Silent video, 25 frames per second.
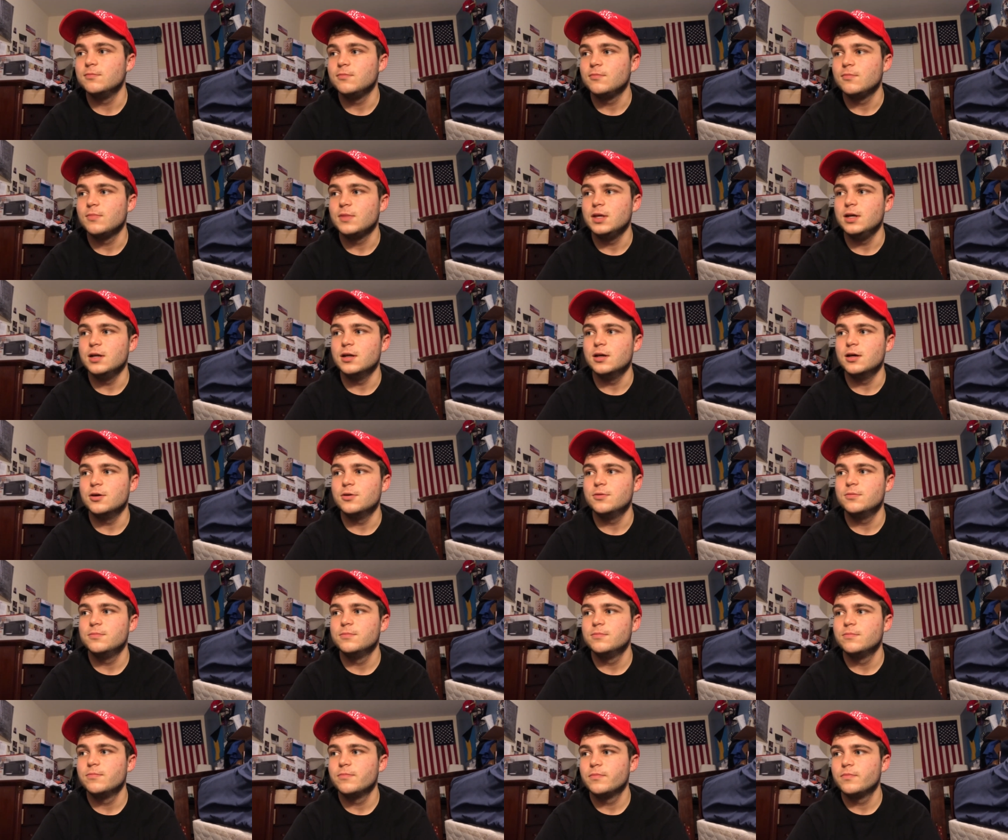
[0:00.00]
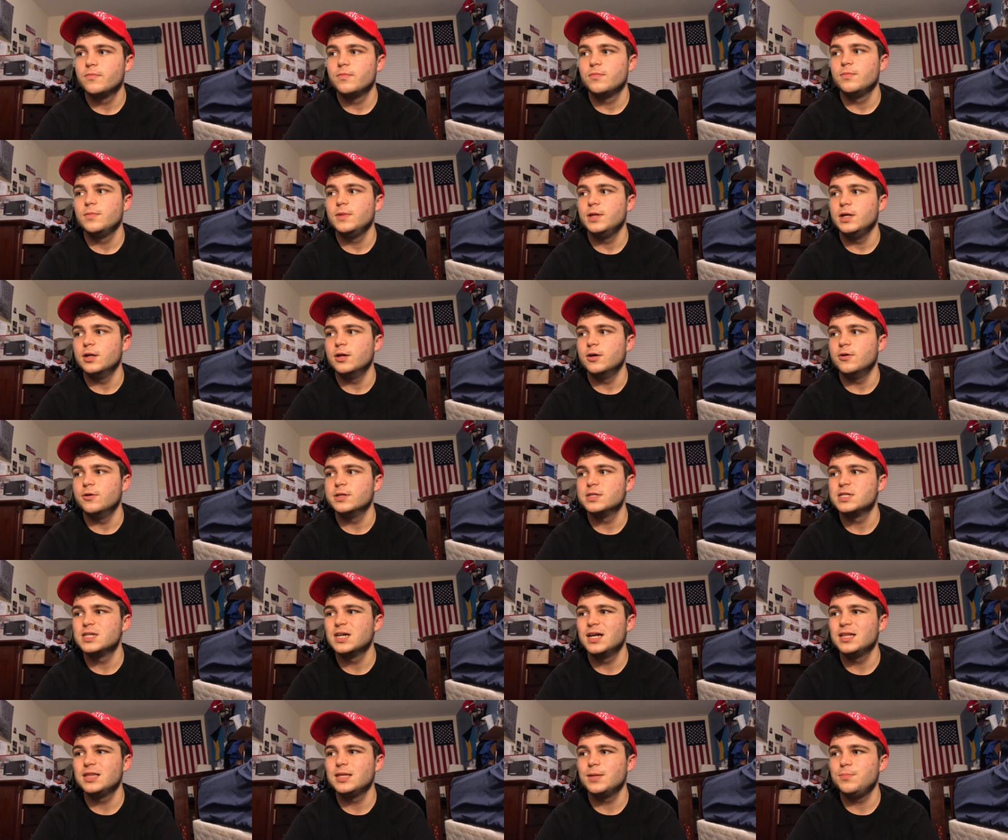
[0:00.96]
You know, you know. It's
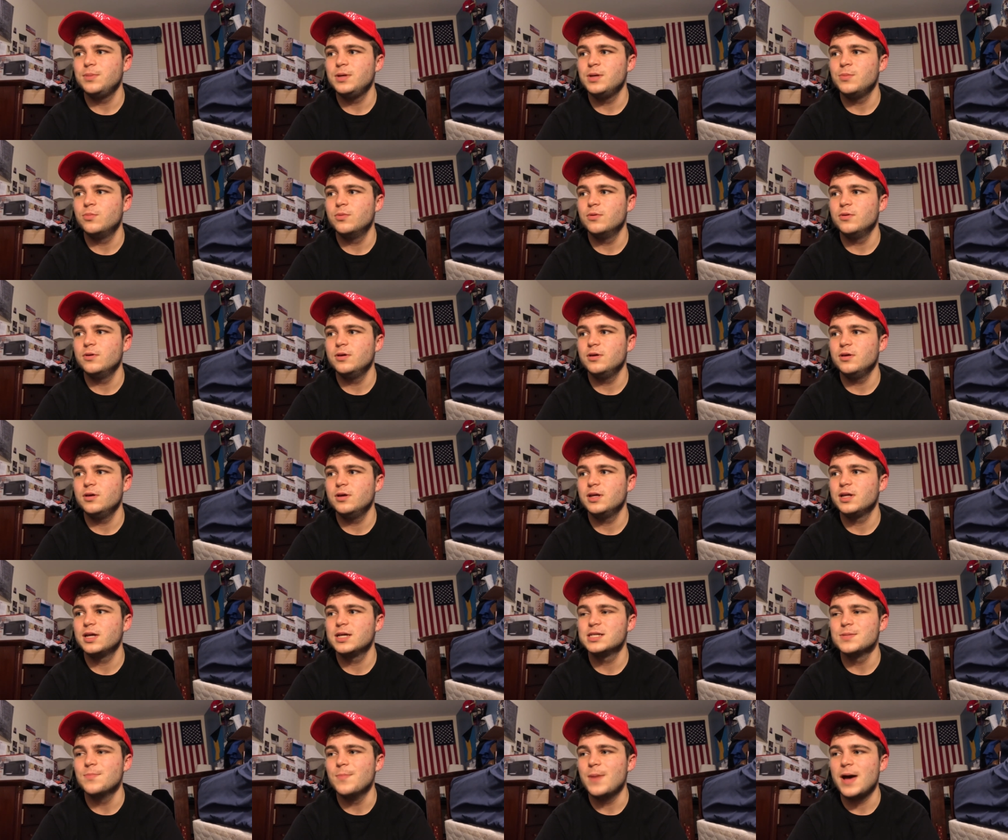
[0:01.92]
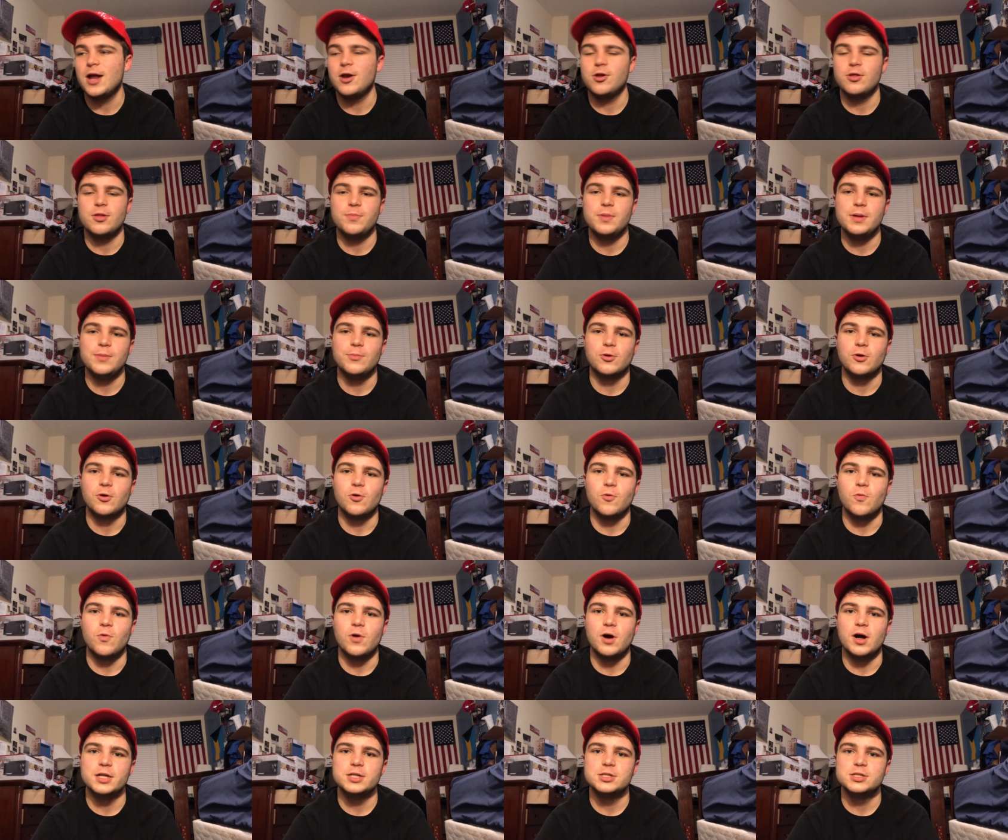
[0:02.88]
not that people. It doesn't matter that people don't
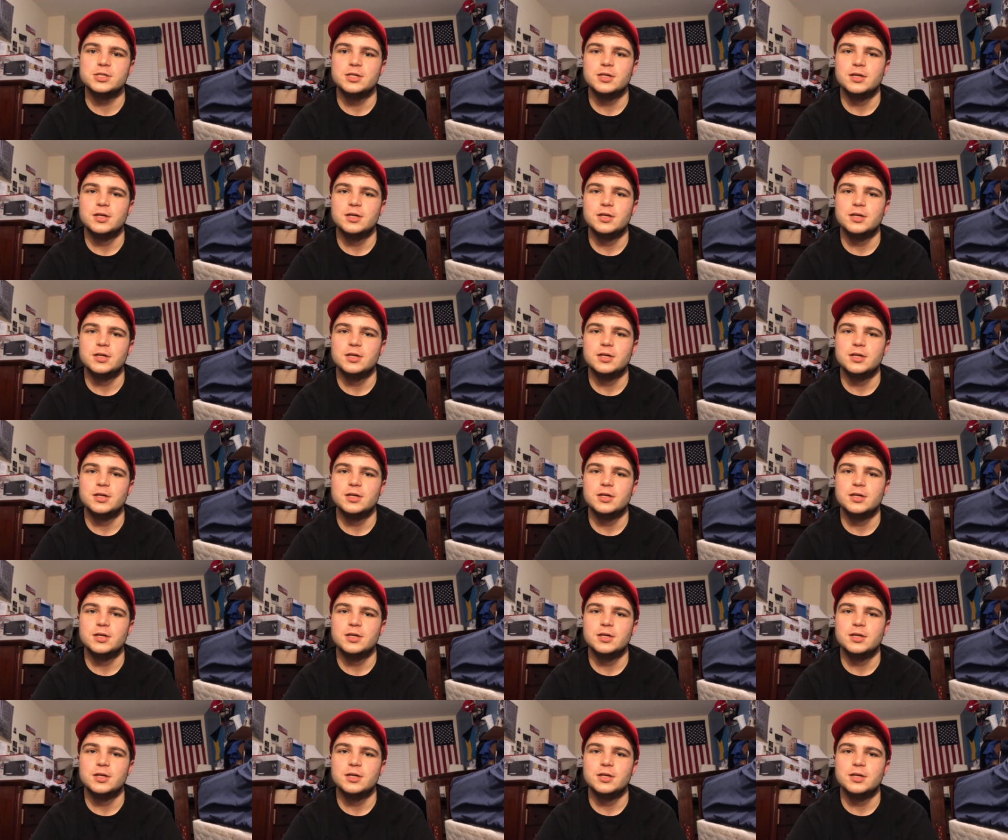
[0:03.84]
watch.